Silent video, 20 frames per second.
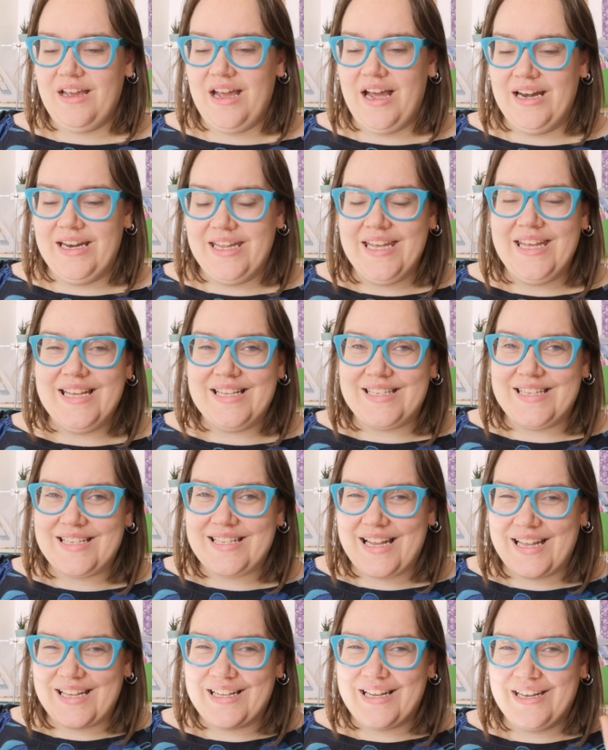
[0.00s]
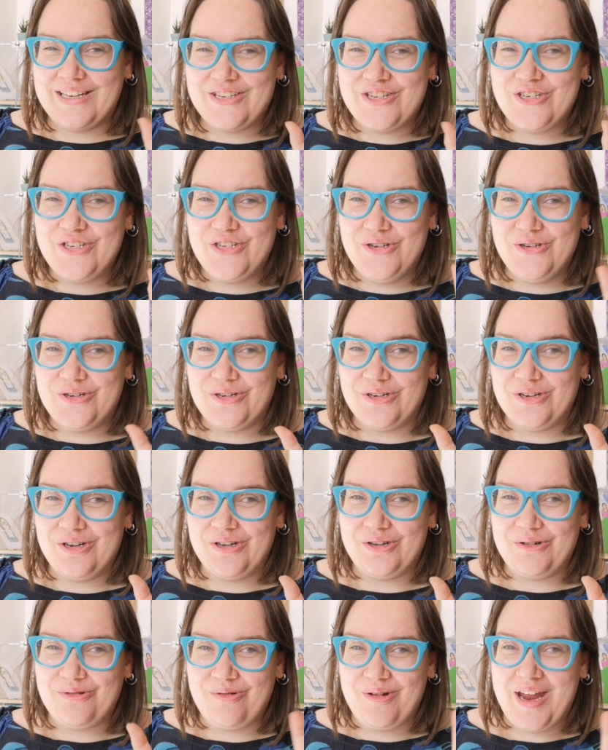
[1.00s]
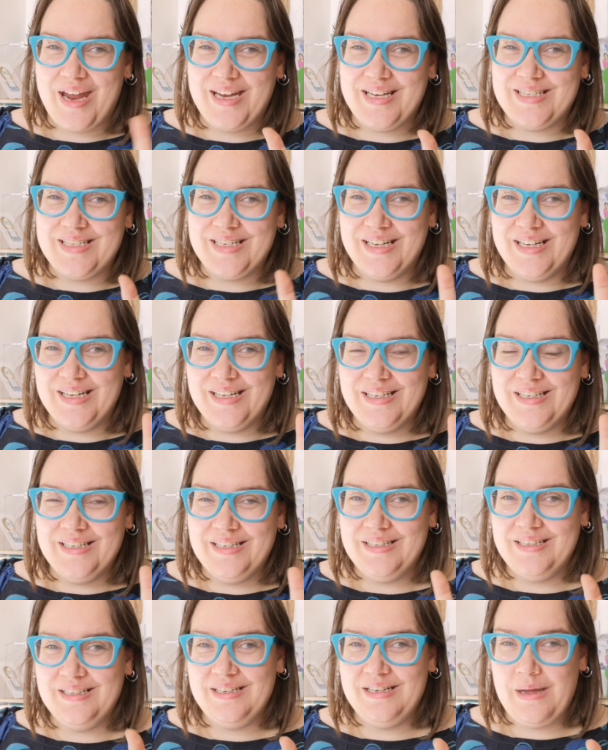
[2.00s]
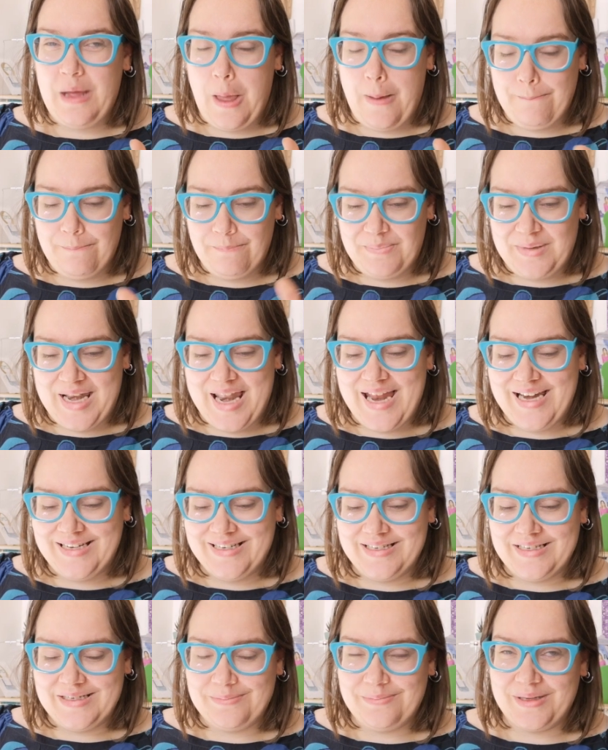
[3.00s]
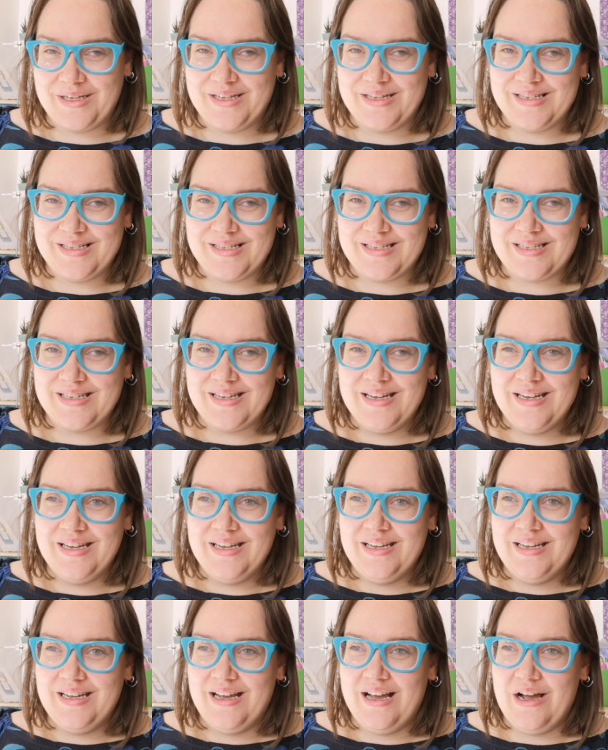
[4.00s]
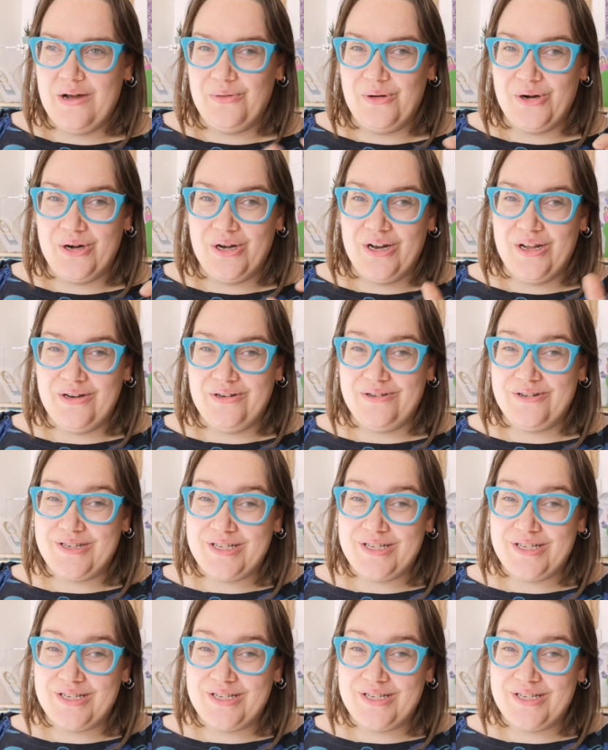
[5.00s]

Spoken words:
And it's like student and creator blend, because I want to learn